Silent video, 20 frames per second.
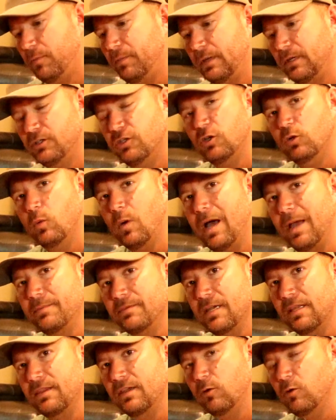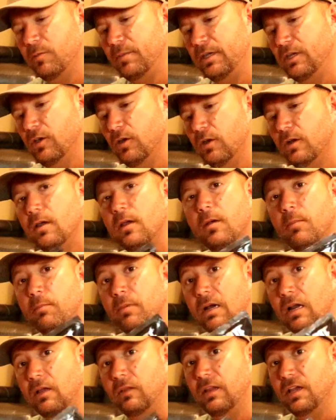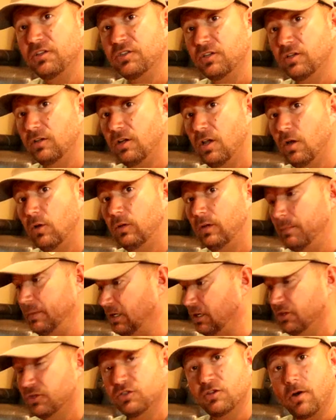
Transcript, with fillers: hoping 2 wipes I think will be good, but I'll let you know. Let me get